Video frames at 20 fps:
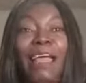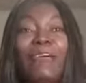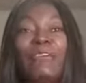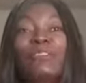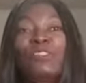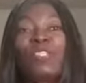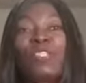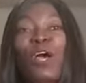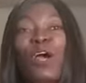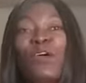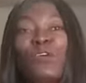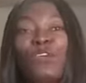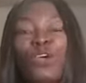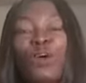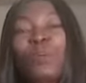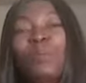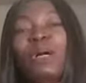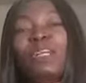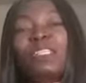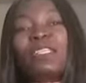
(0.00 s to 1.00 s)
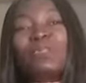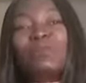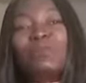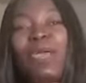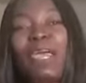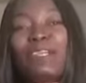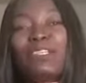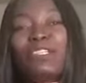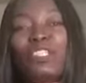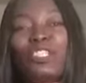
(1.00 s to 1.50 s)
So you must
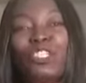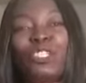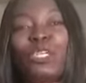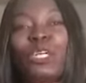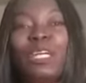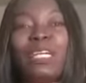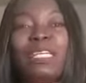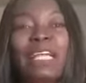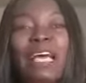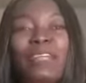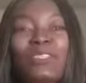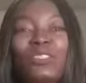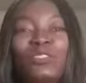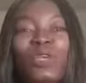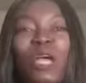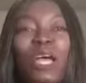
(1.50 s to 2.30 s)
make sure that you